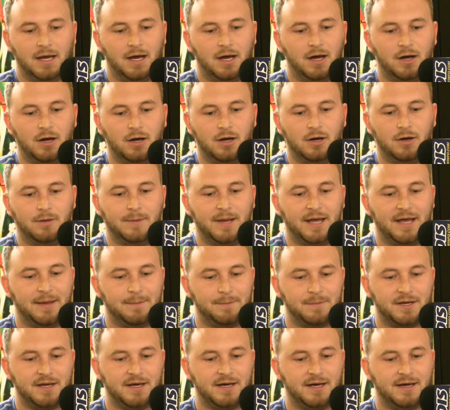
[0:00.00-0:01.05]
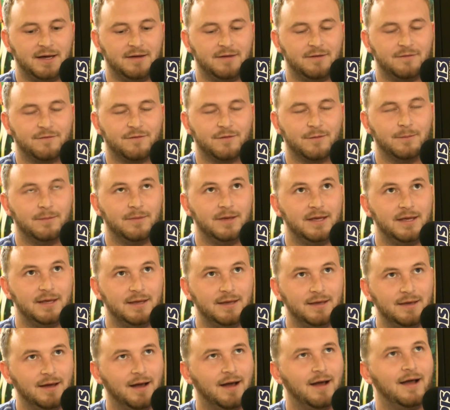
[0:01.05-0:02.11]
Epcot, for
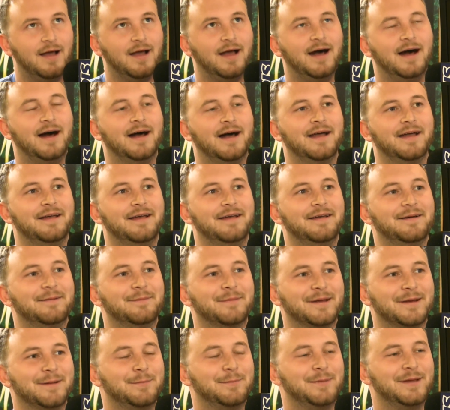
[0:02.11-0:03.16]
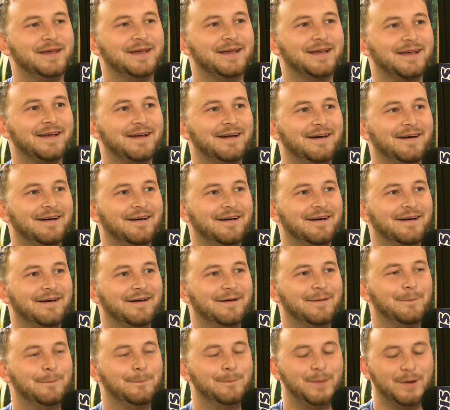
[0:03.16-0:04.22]
me, I am going to pick
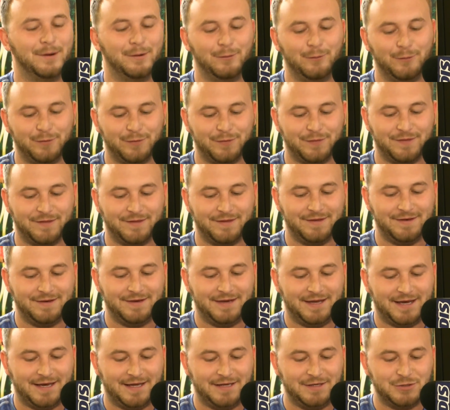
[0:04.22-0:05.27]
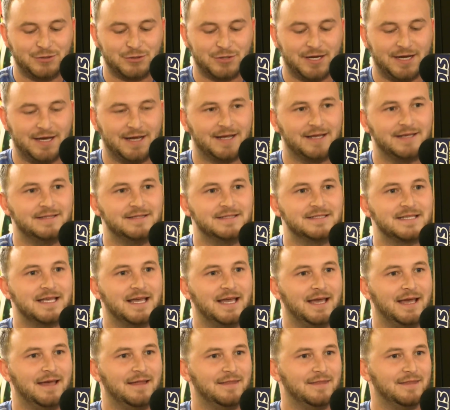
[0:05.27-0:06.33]
both Nine Dragons
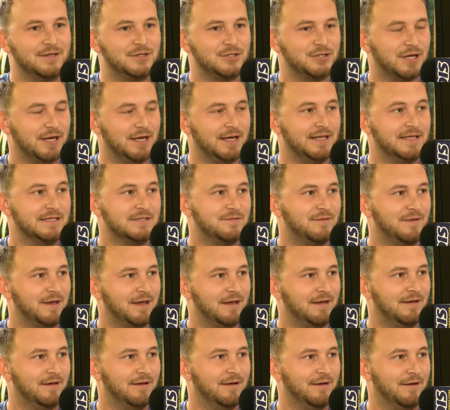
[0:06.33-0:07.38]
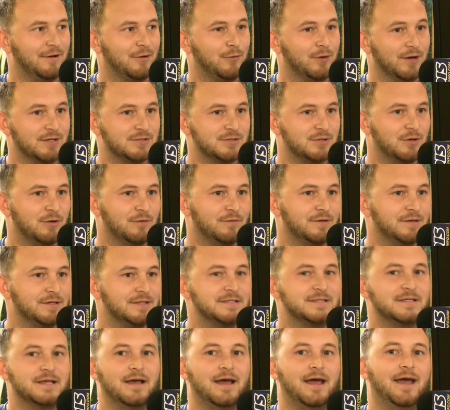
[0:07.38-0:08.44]
and the Chinese quick
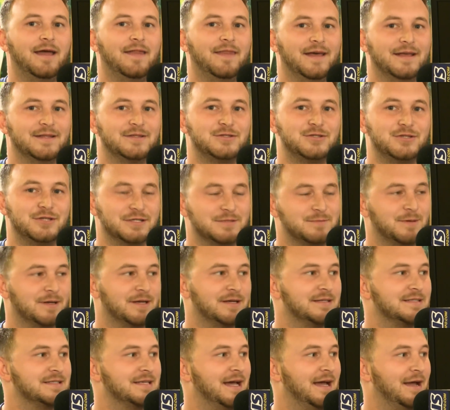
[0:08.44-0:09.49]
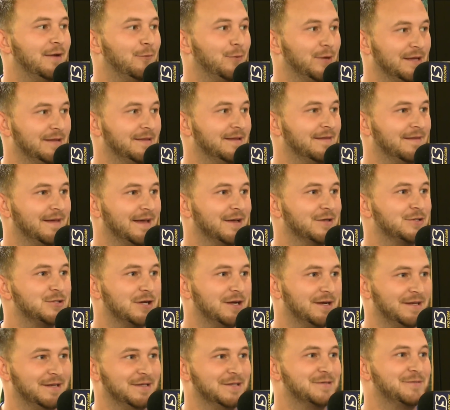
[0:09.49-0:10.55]
service, and that's just because I really like
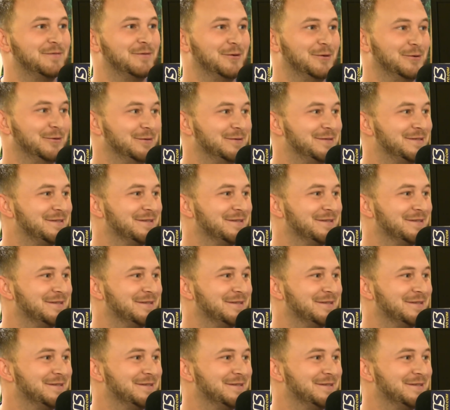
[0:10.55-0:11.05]
Chinese food.